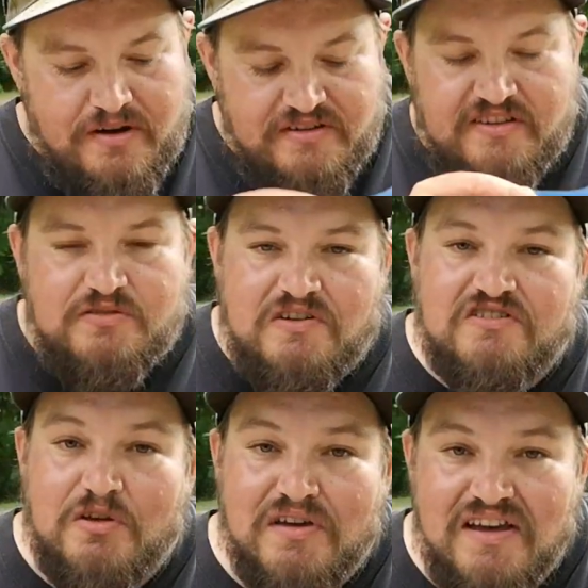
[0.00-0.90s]
We also
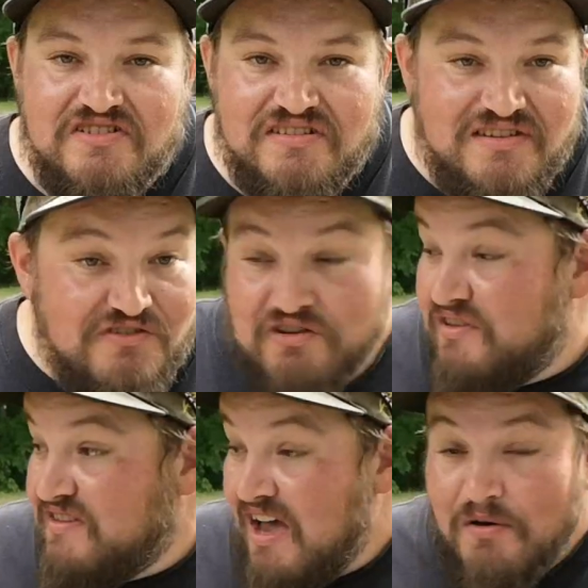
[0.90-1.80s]
switched locations. If you
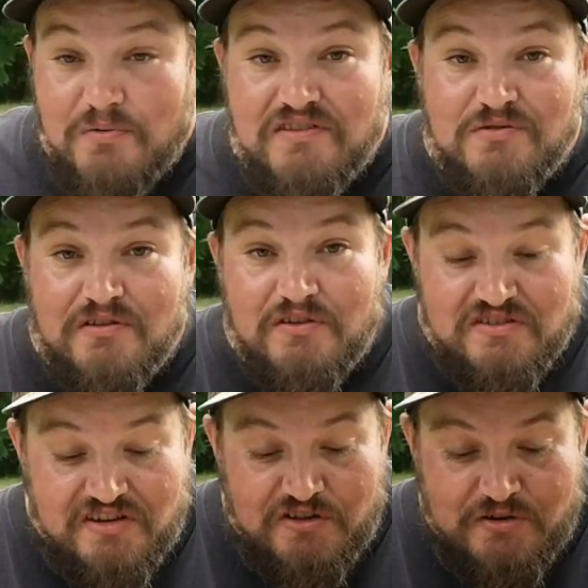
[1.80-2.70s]
couldn't tell, we went to a
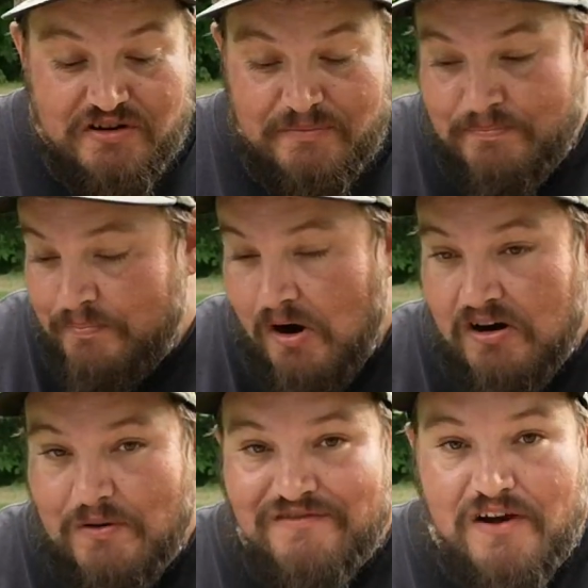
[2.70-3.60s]
little secluded
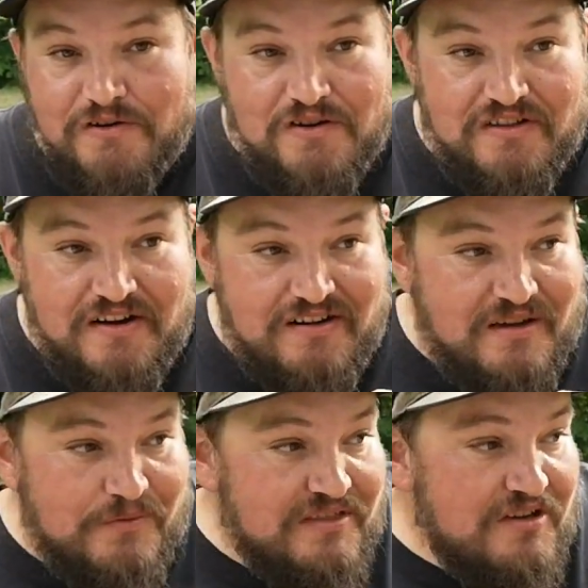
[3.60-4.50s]
park we found earlier
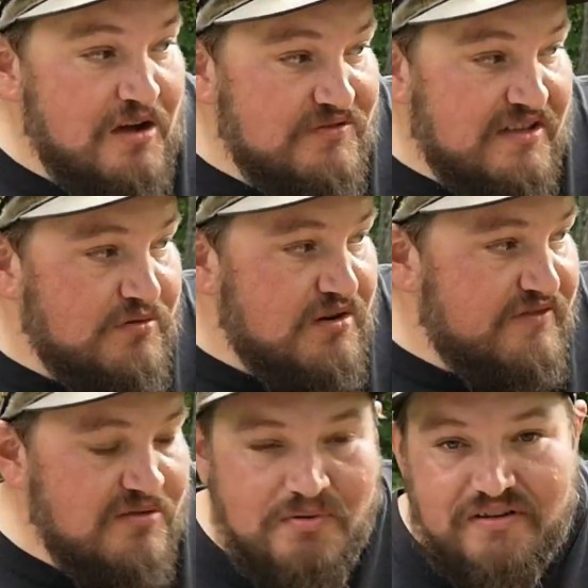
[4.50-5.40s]
that we thought was on the
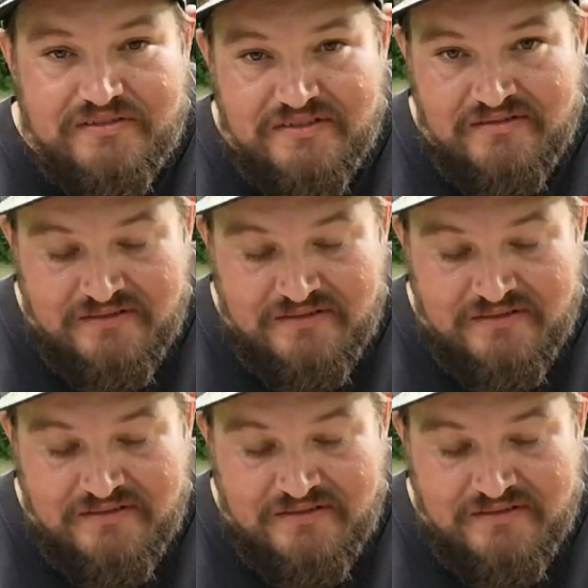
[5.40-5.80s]
river, but it